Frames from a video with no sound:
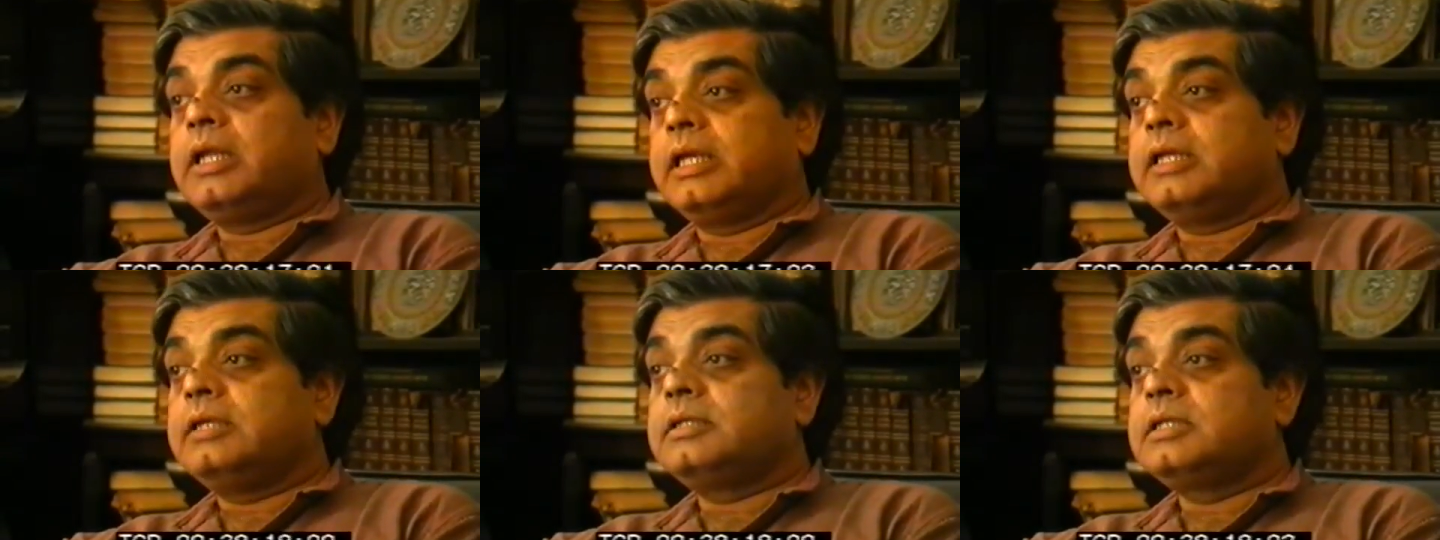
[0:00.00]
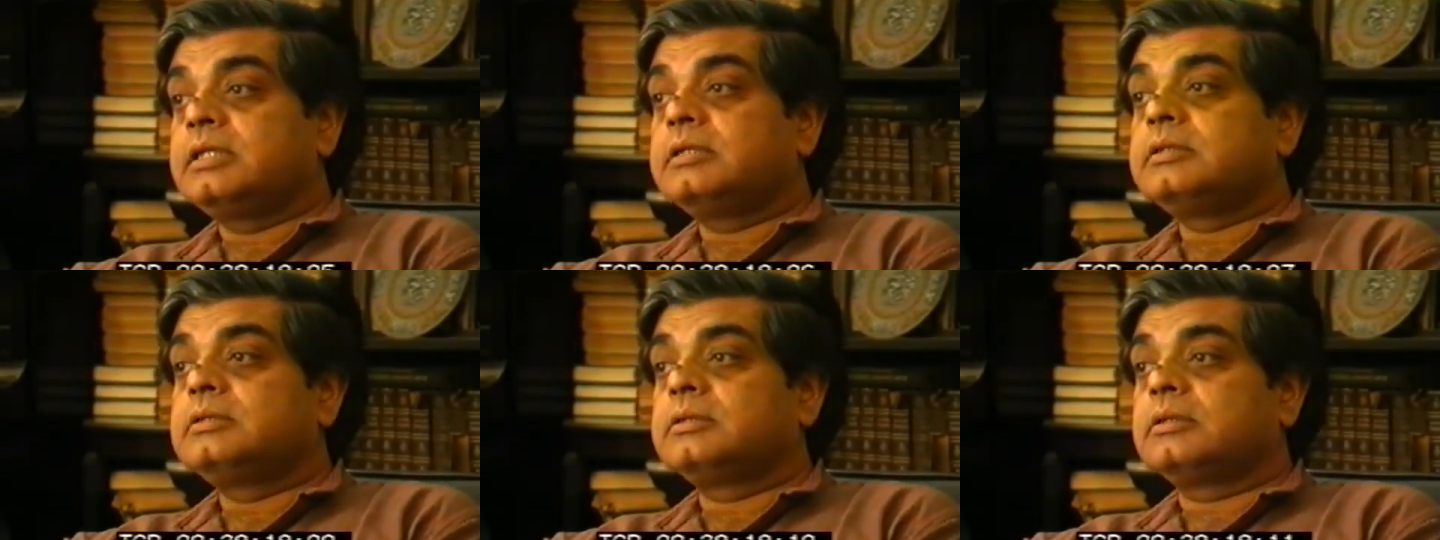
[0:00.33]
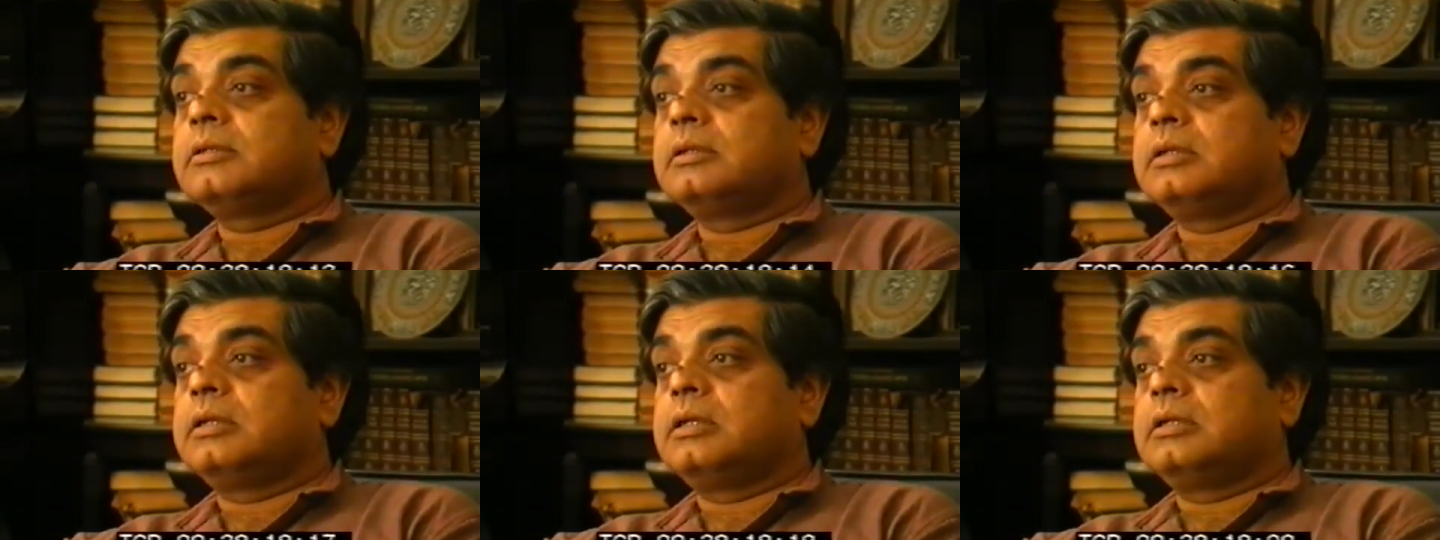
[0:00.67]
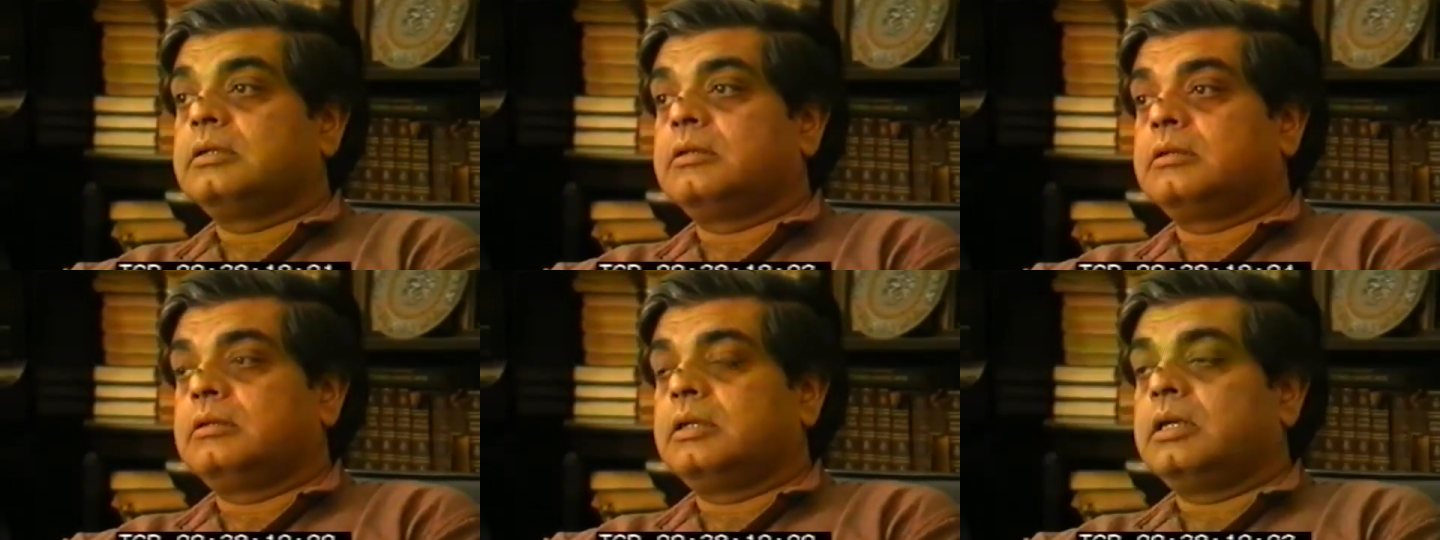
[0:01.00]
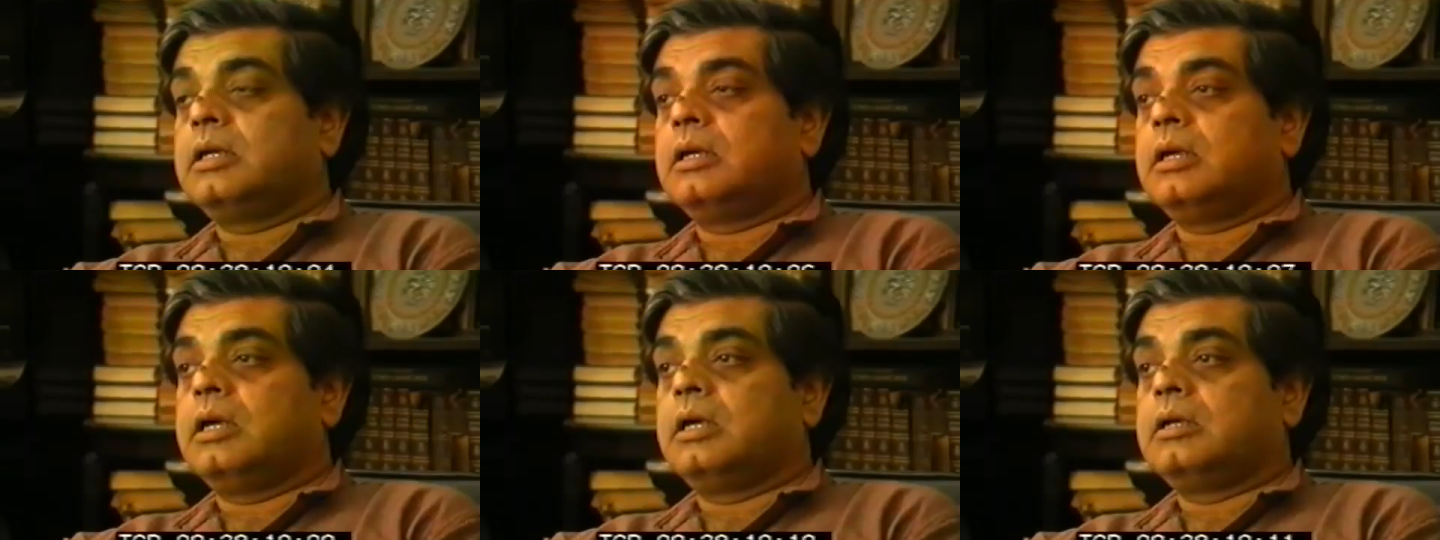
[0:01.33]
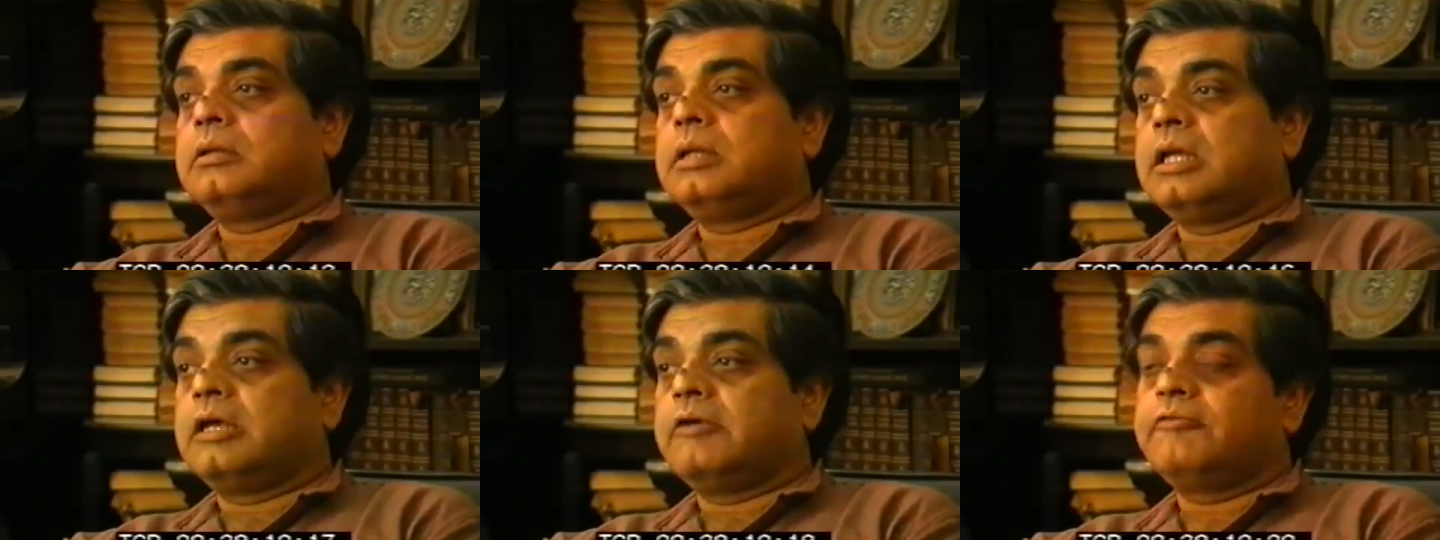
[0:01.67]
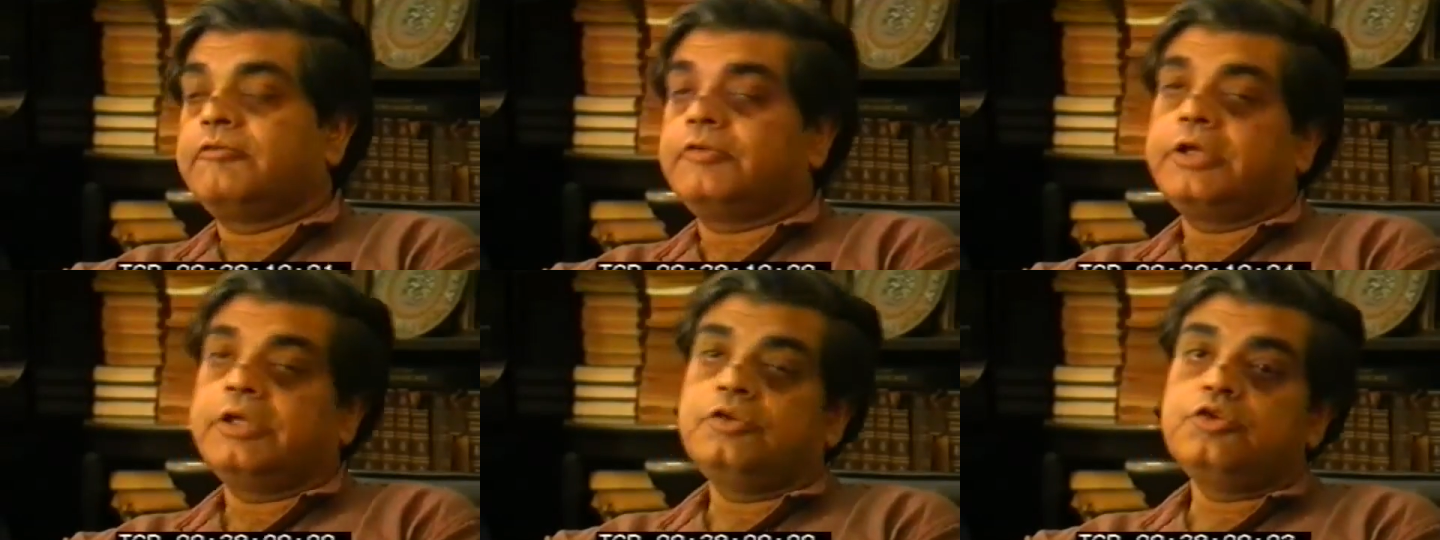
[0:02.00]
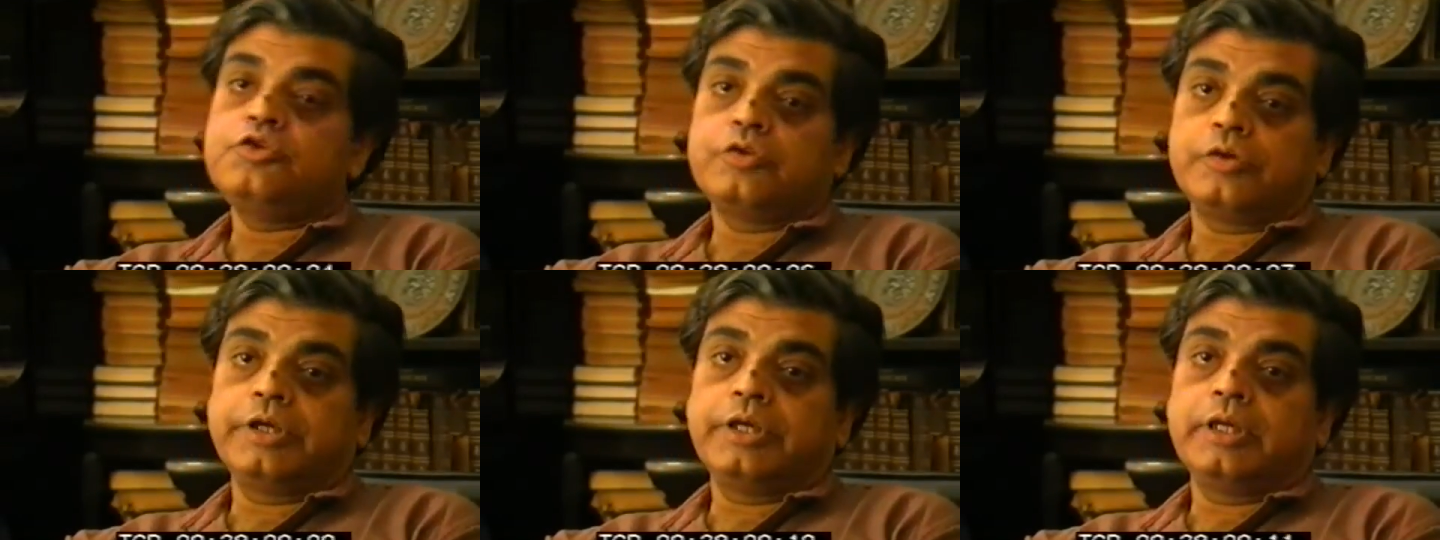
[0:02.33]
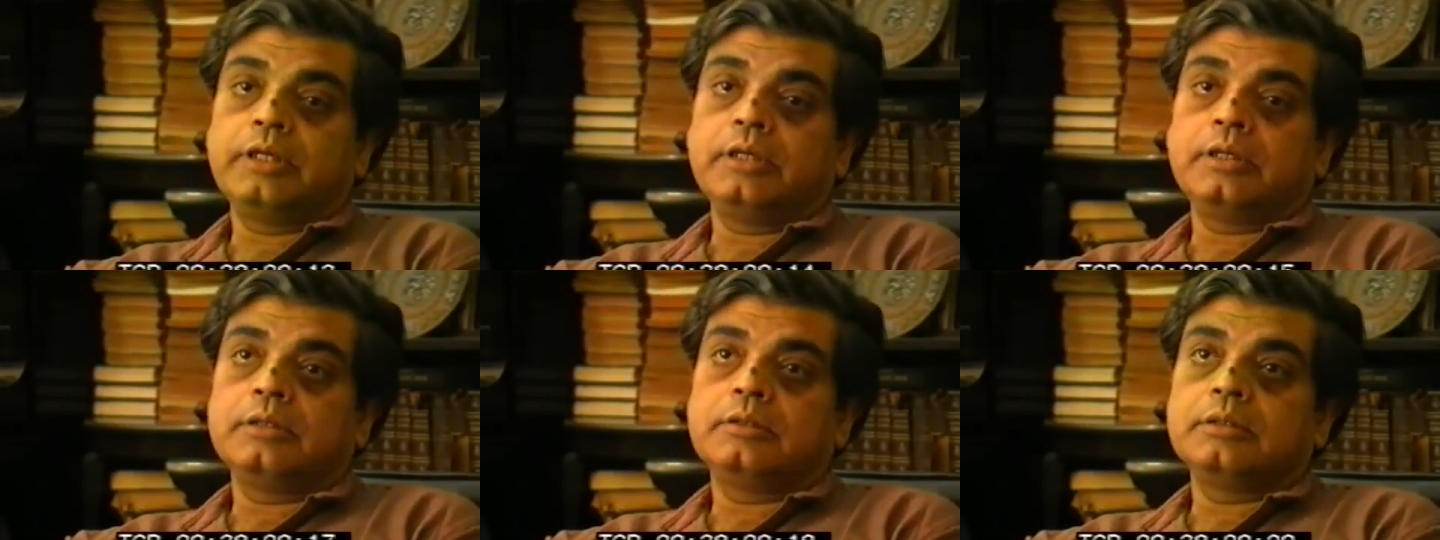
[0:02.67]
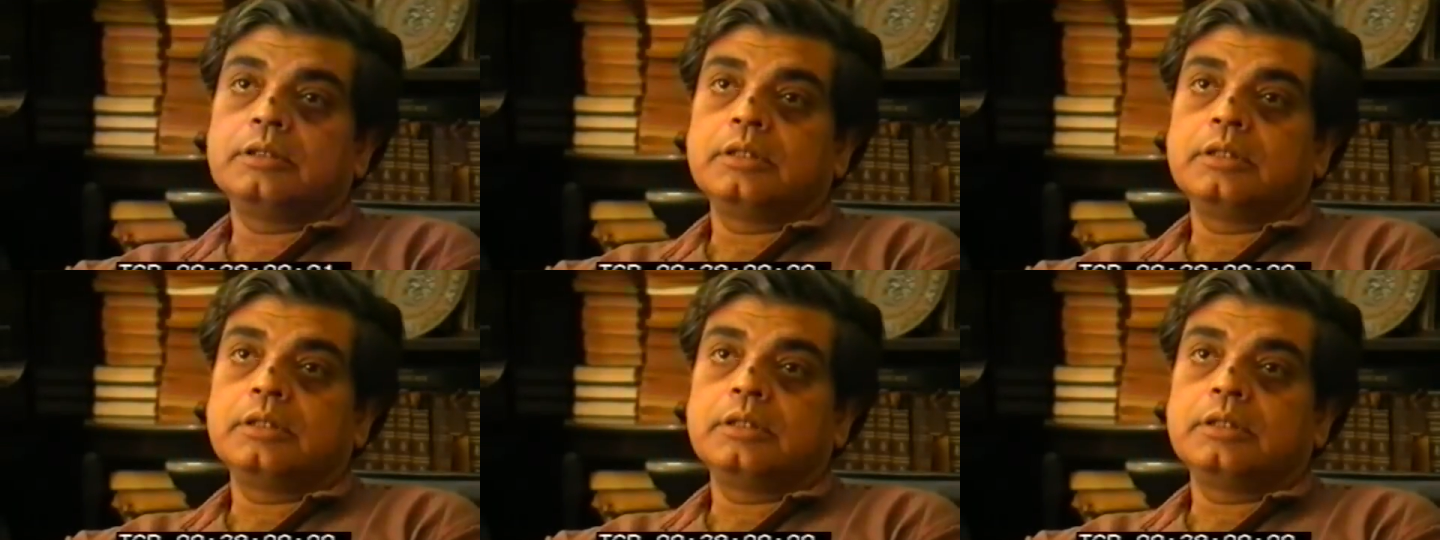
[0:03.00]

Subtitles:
he did love enjoying,